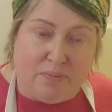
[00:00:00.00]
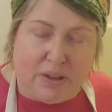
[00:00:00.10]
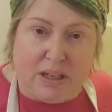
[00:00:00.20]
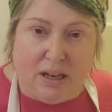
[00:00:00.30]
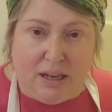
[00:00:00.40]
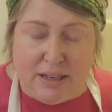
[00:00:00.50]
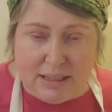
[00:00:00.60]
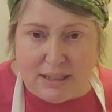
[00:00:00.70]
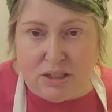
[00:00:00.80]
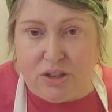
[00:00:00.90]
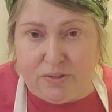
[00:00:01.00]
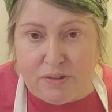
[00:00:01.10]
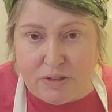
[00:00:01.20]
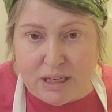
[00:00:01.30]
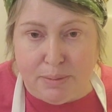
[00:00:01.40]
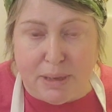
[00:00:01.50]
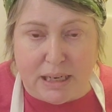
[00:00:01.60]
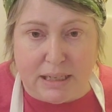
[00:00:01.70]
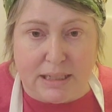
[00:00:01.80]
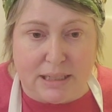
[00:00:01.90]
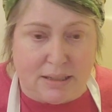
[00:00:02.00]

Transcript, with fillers: I let it sit another 15 minutes